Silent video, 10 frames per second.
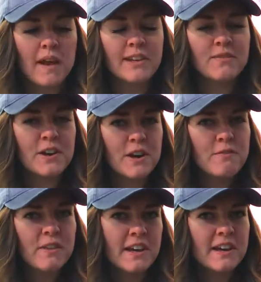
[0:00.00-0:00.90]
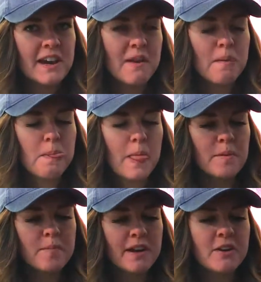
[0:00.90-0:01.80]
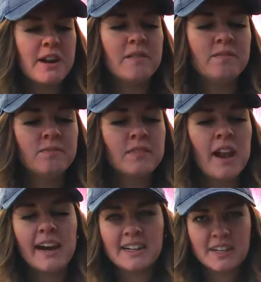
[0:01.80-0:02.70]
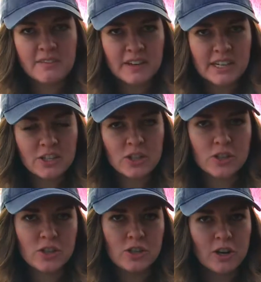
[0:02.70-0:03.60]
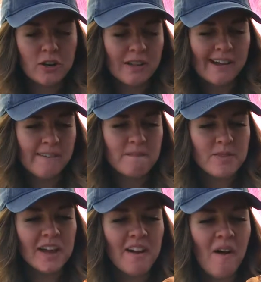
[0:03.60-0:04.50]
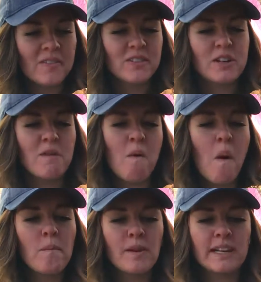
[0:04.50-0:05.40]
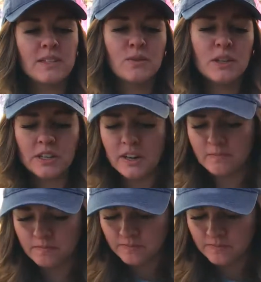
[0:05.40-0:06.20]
That's very flaky and buttery. I didn't even get to the chocolate, so that is really good.